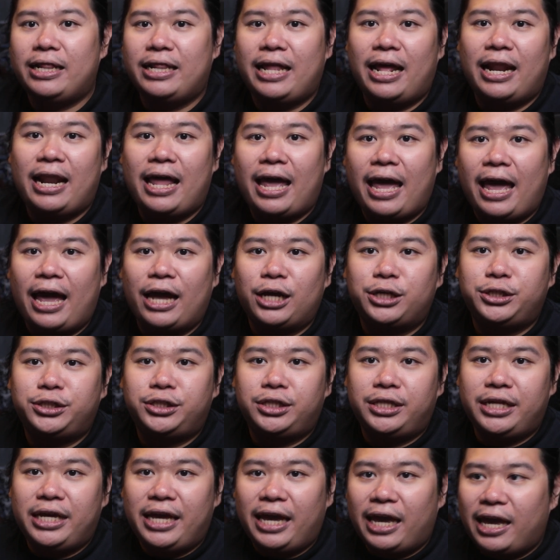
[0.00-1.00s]
that
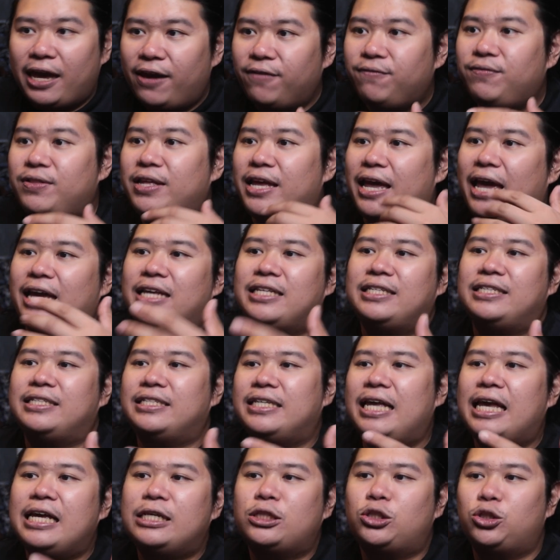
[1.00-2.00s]
actually have the
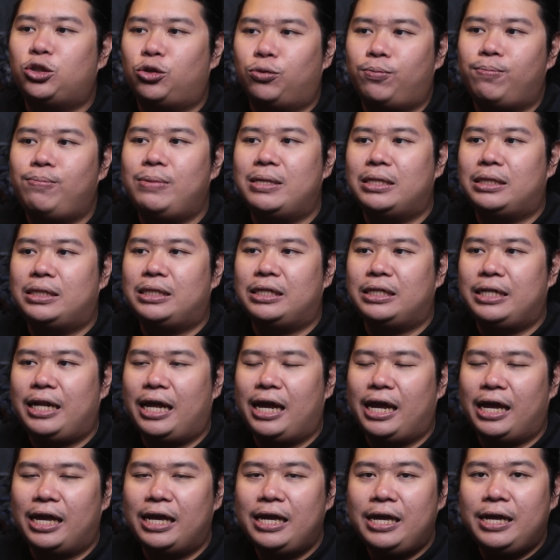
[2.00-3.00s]
access to
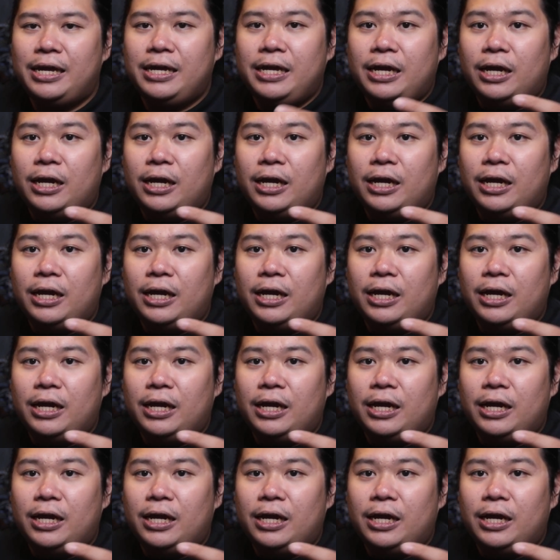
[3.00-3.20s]
Mitsune,